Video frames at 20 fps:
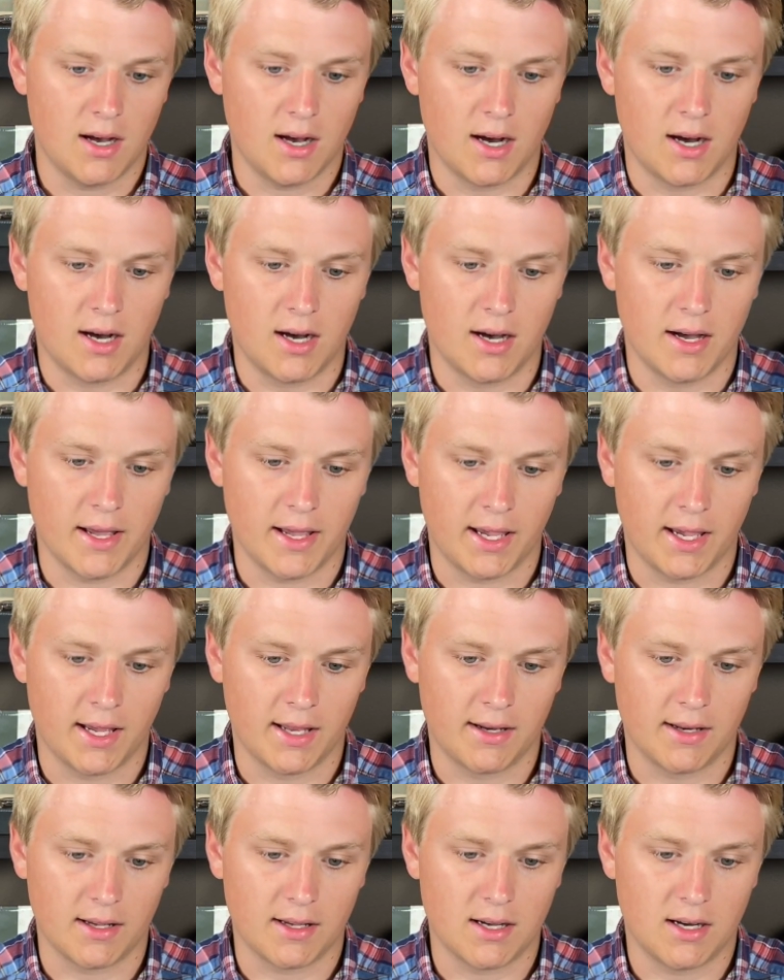
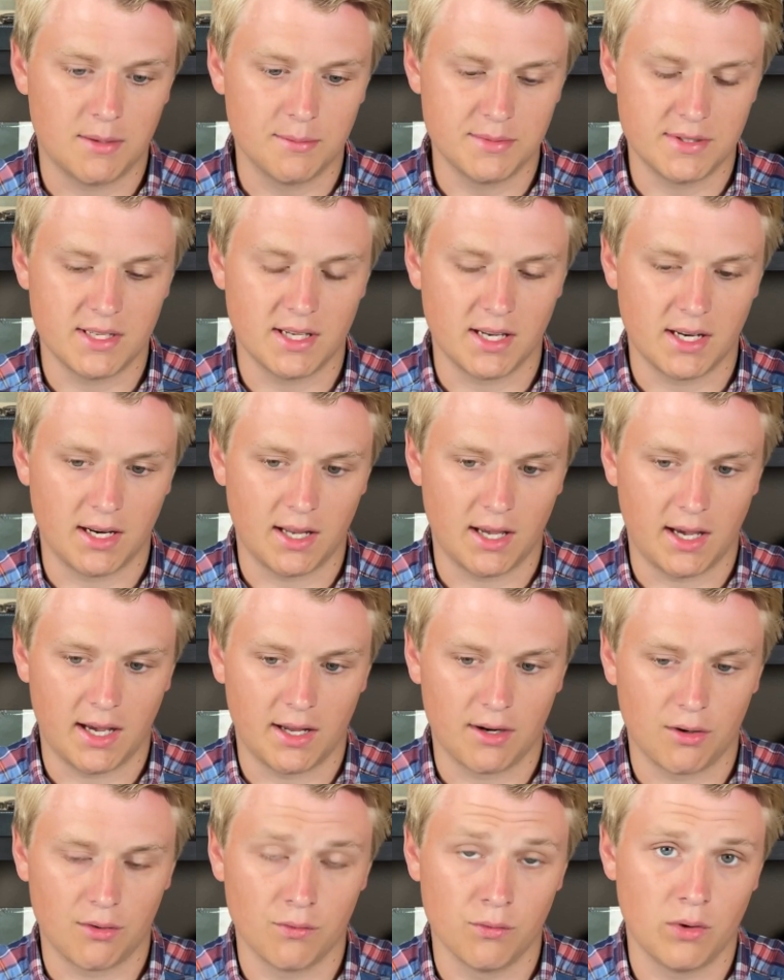And it comes in
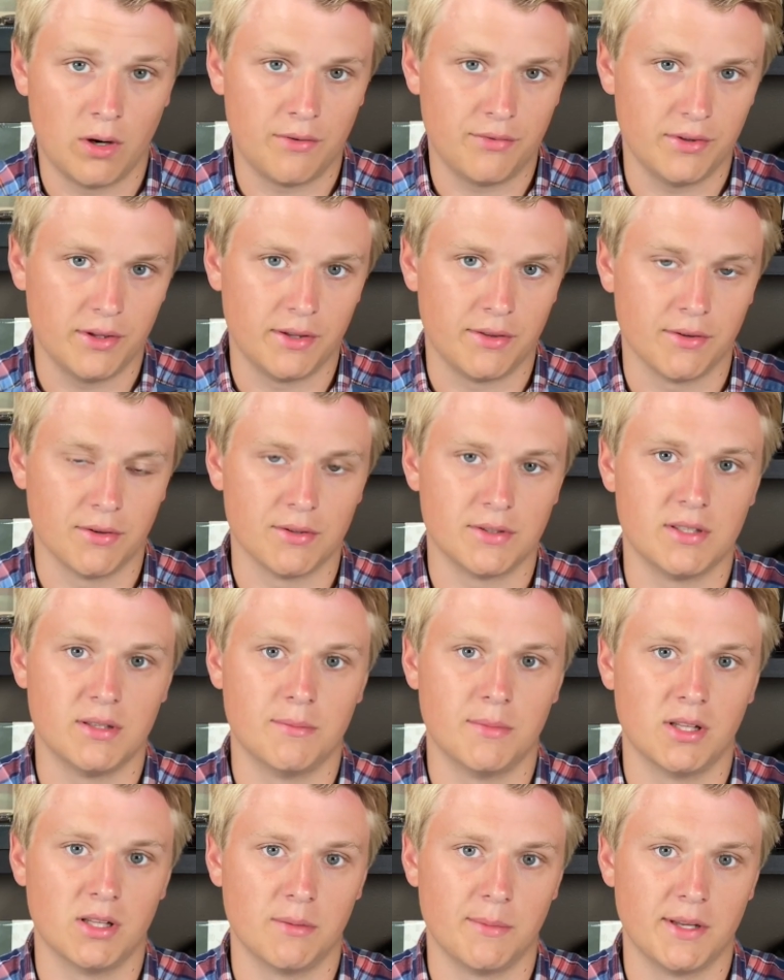at roughly 13
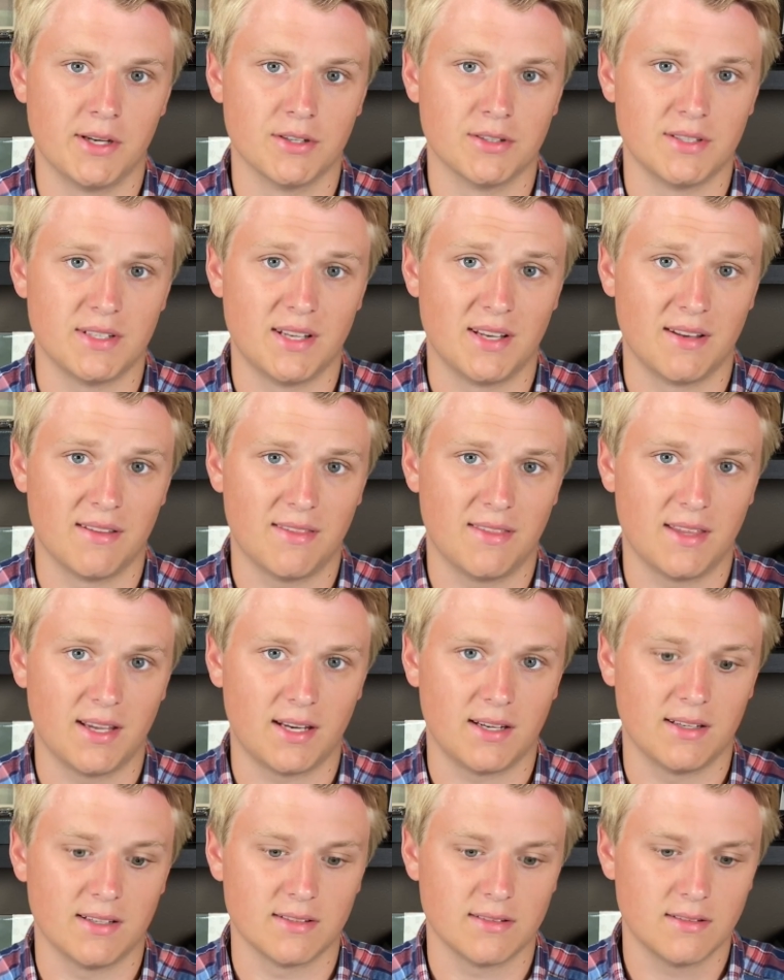millimeters in
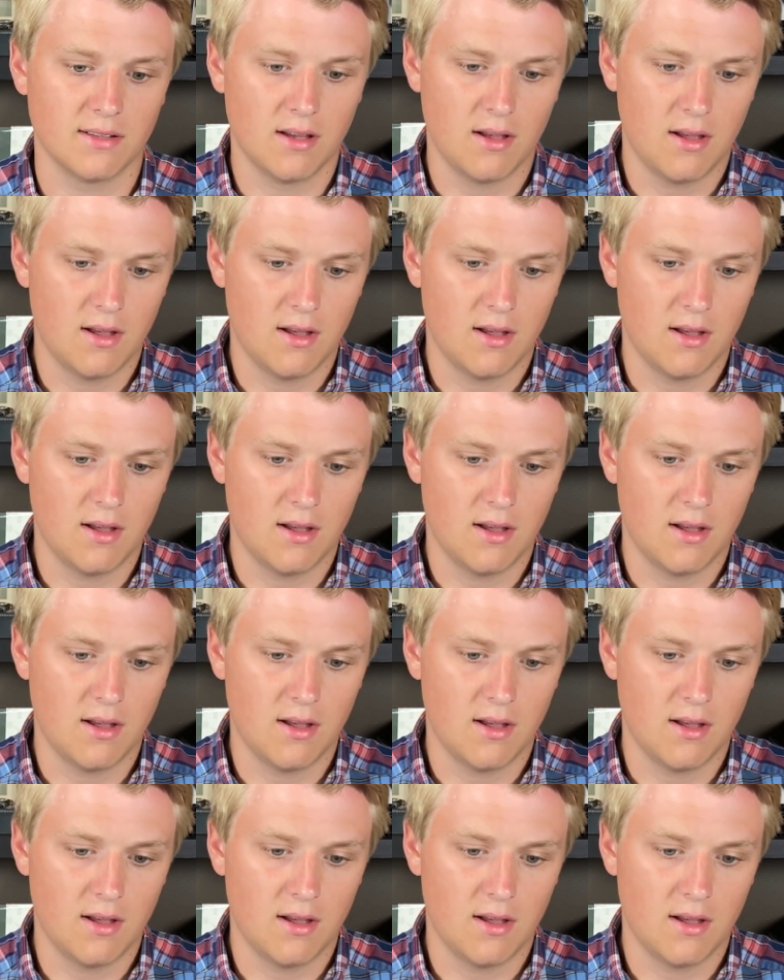thickness.